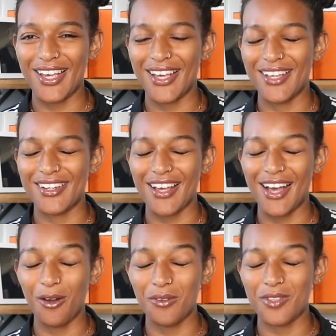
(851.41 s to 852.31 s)
And
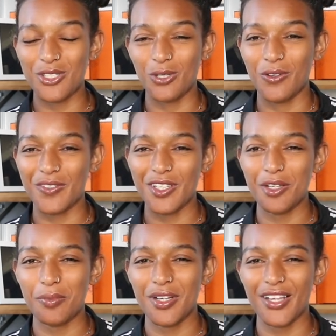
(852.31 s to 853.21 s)
out of the two of
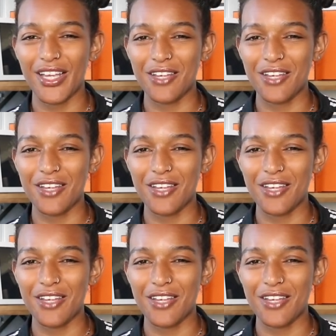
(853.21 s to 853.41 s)
them,